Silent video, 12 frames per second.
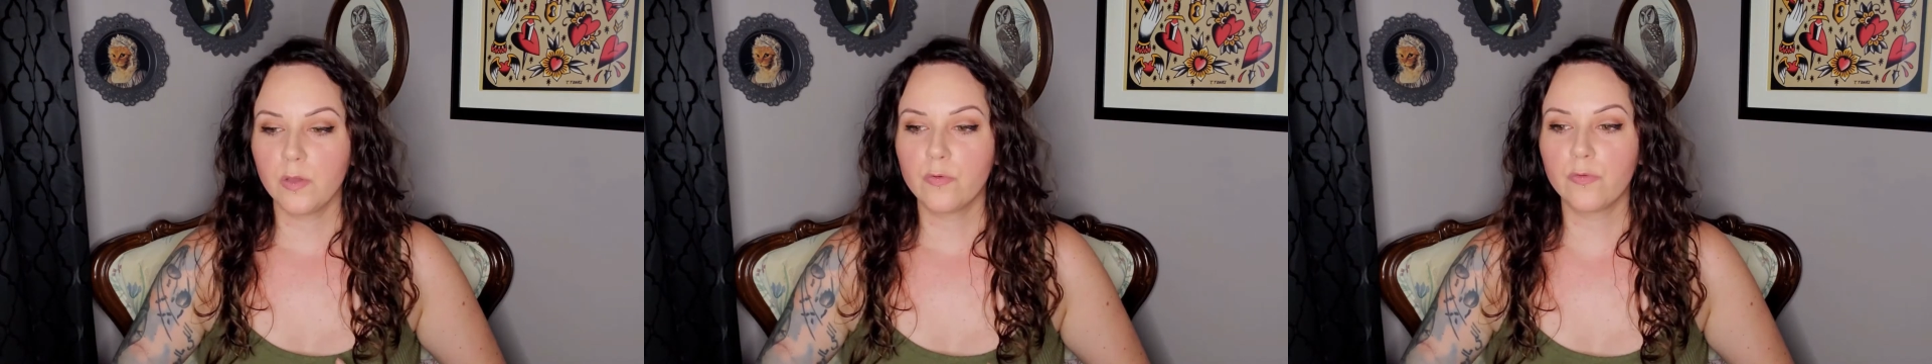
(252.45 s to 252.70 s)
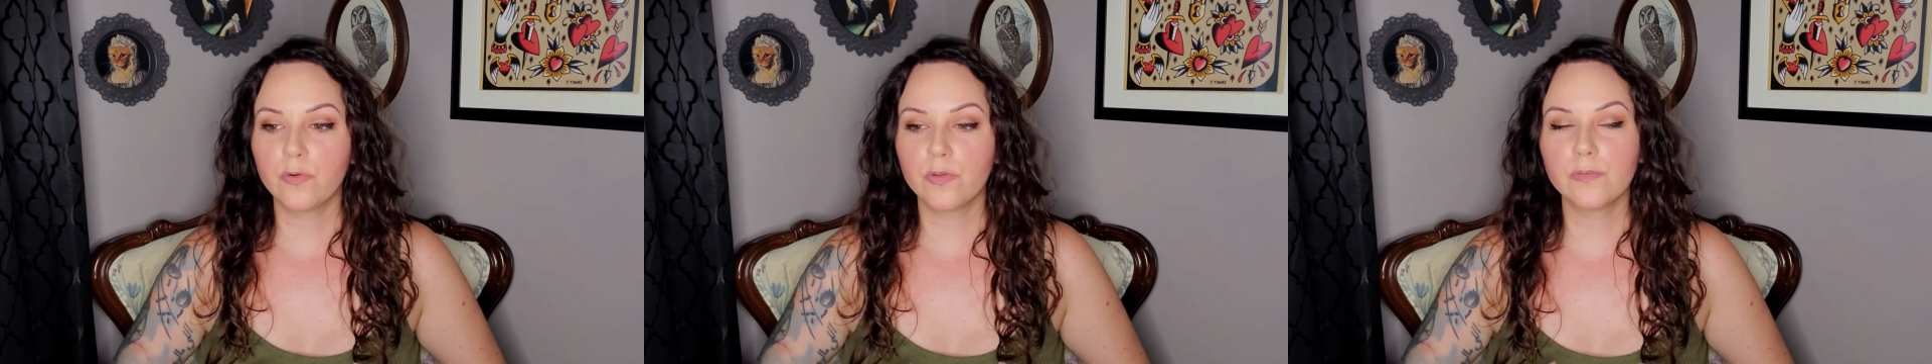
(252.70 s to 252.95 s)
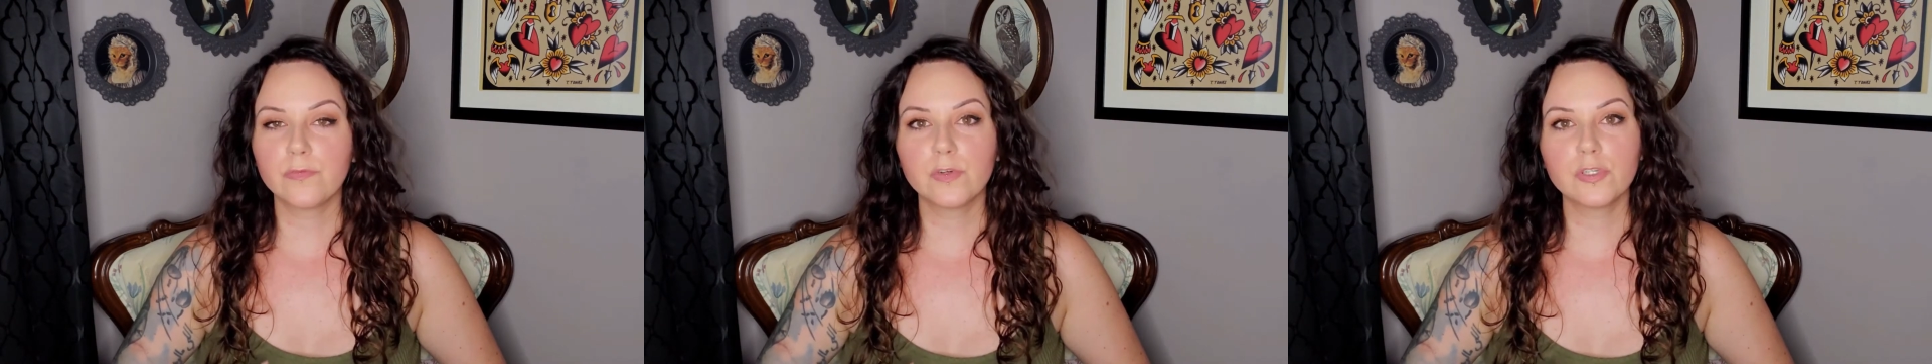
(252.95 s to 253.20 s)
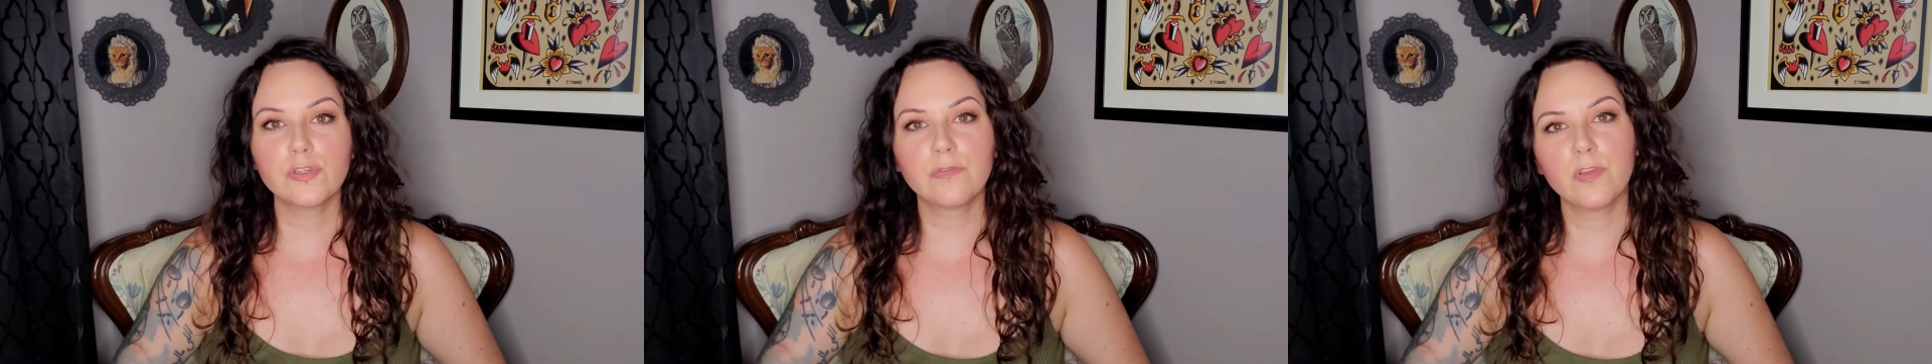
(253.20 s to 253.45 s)
For the
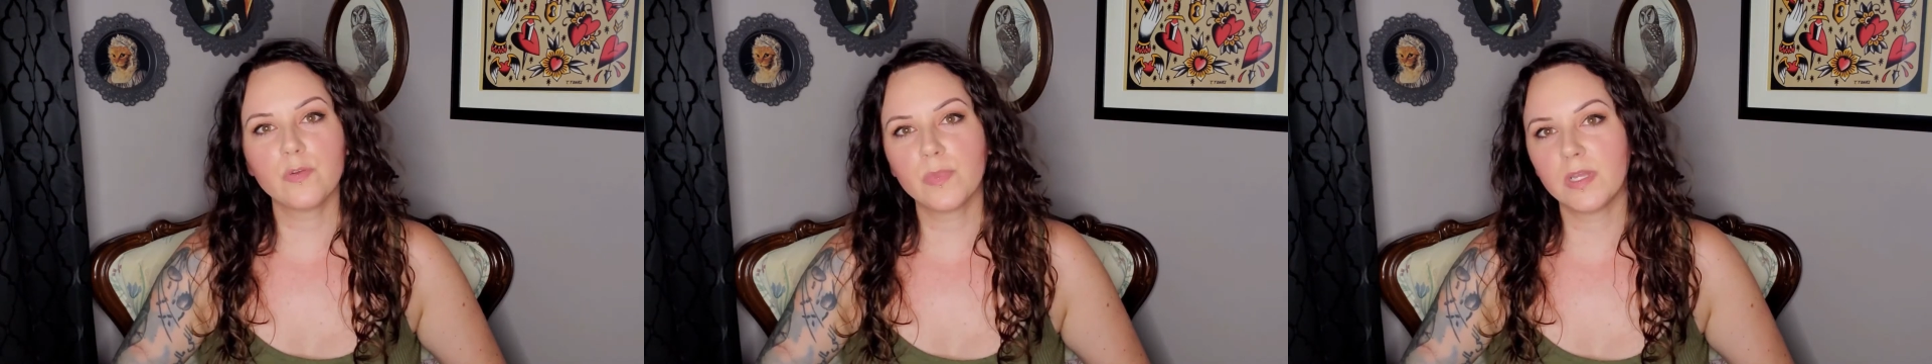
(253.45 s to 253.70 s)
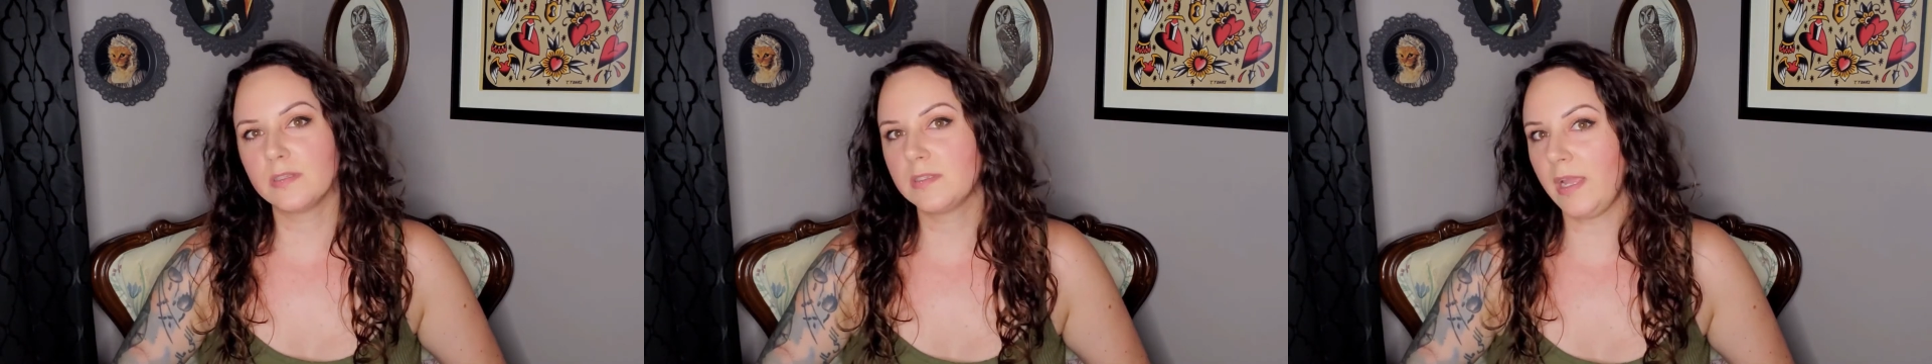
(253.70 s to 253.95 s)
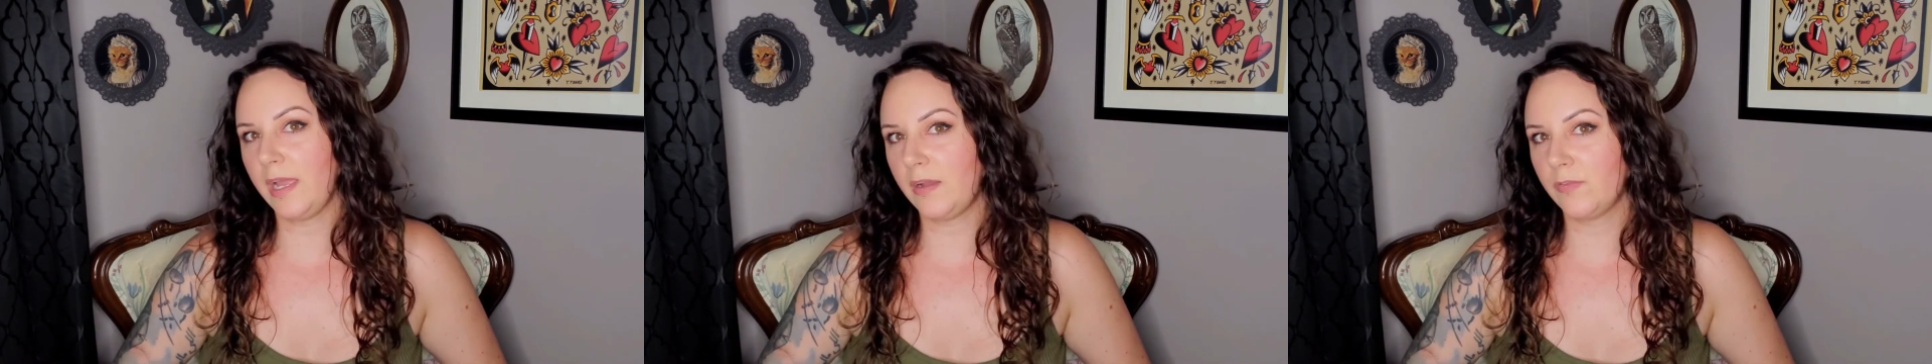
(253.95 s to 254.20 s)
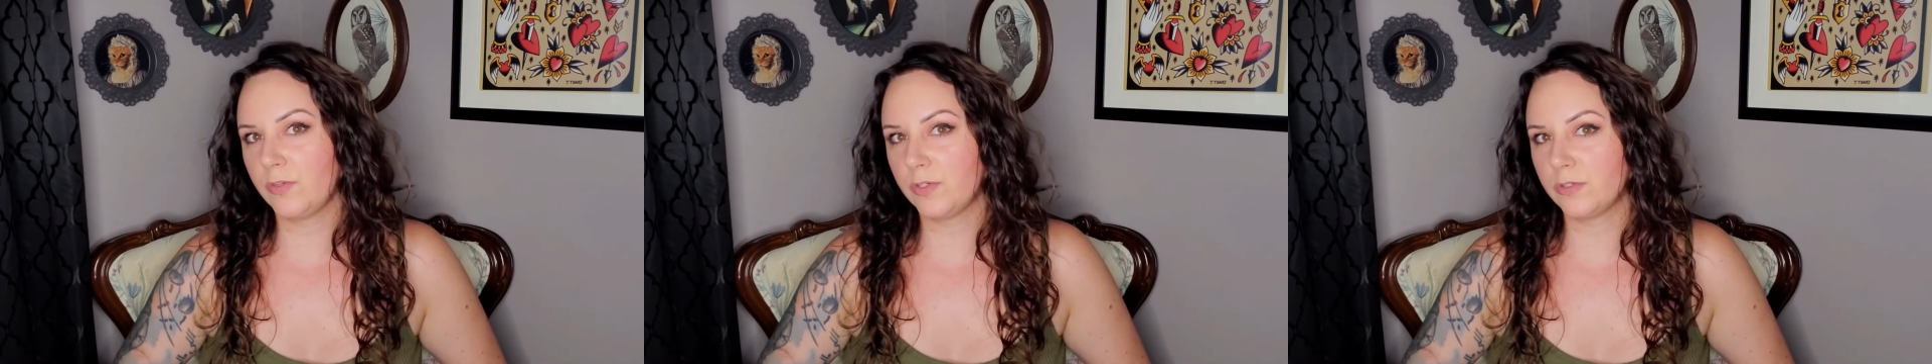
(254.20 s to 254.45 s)
first few months
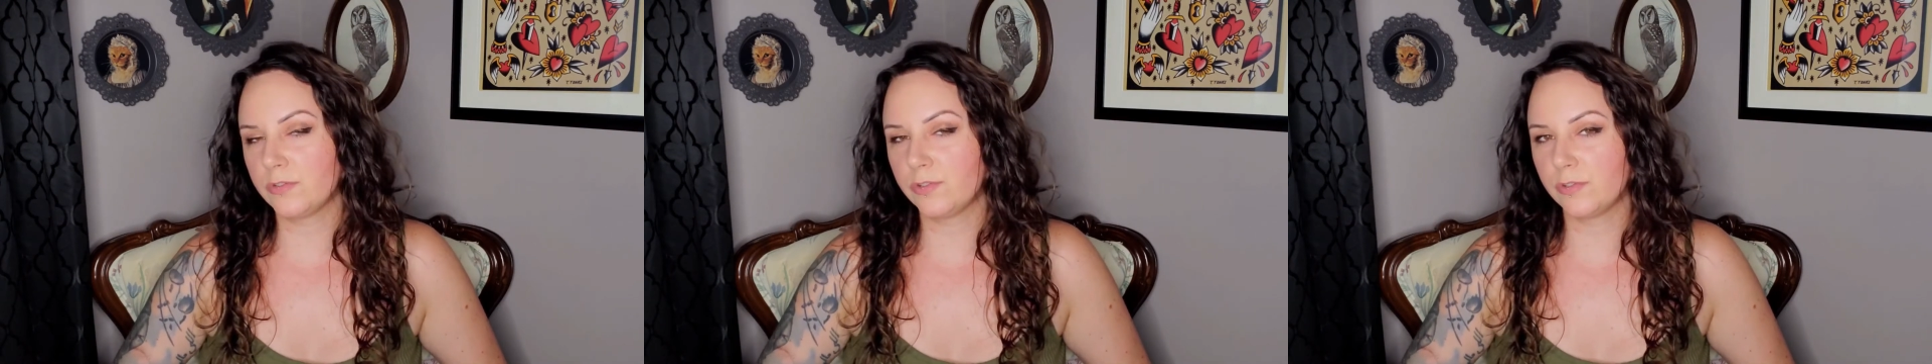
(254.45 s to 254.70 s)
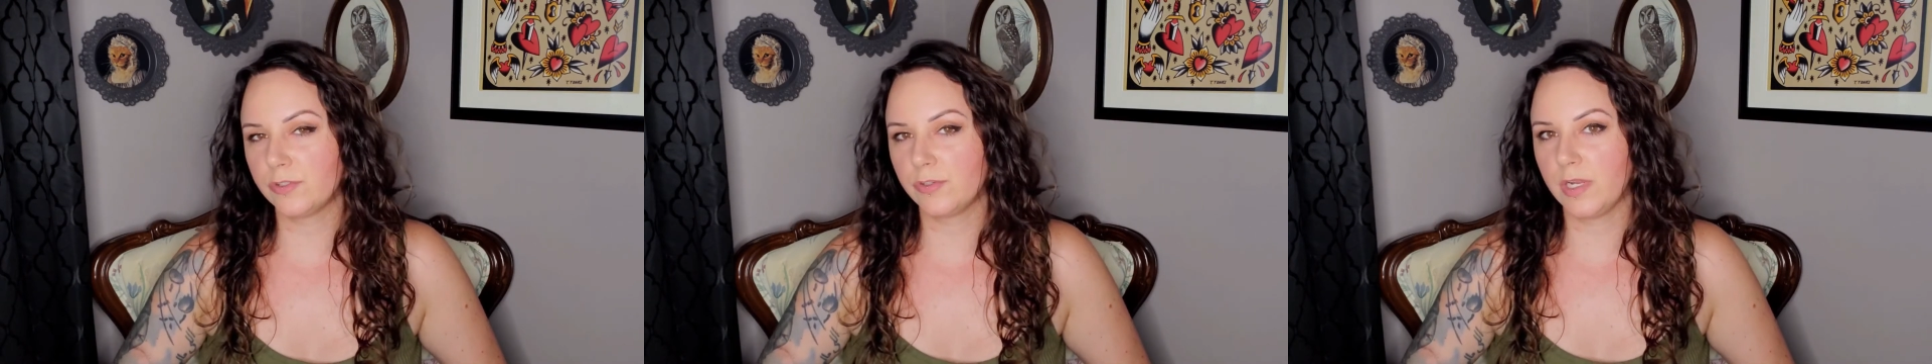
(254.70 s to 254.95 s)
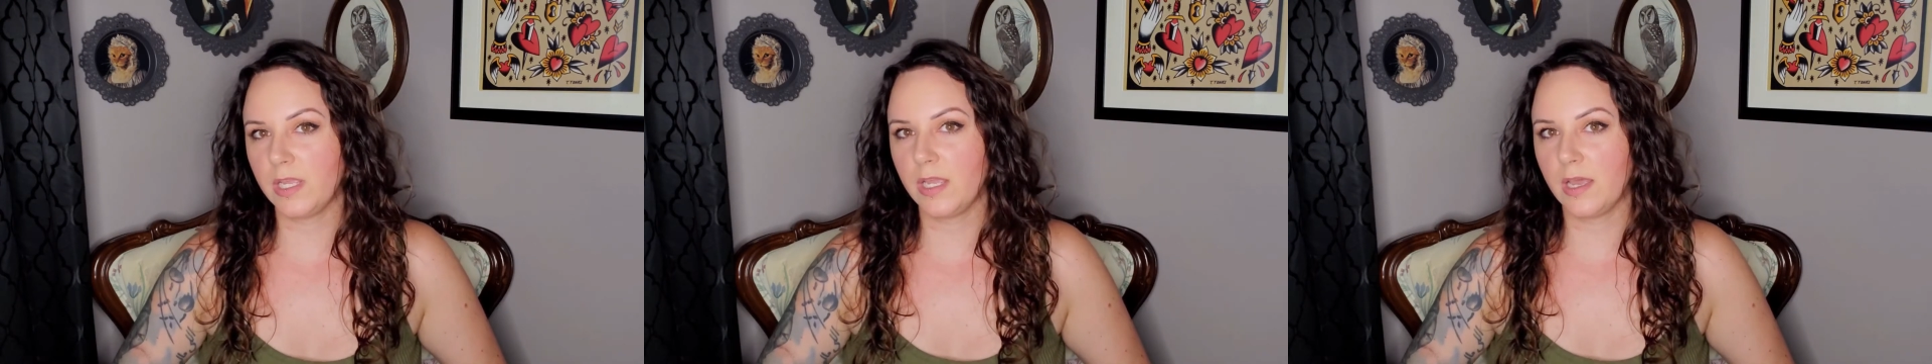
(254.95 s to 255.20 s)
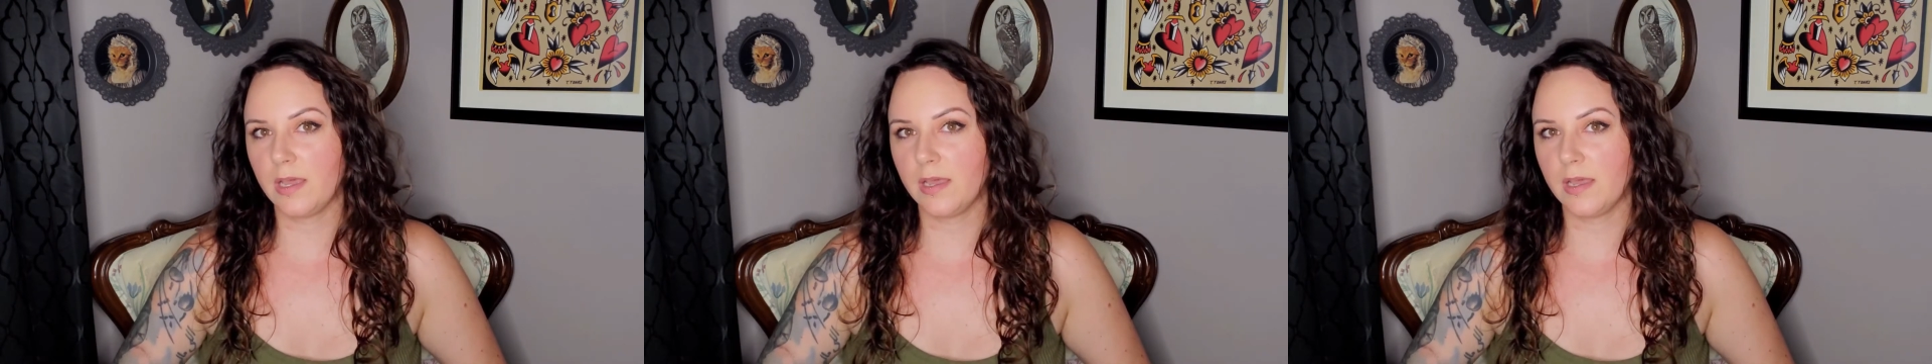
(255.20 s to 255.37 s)
after surgery,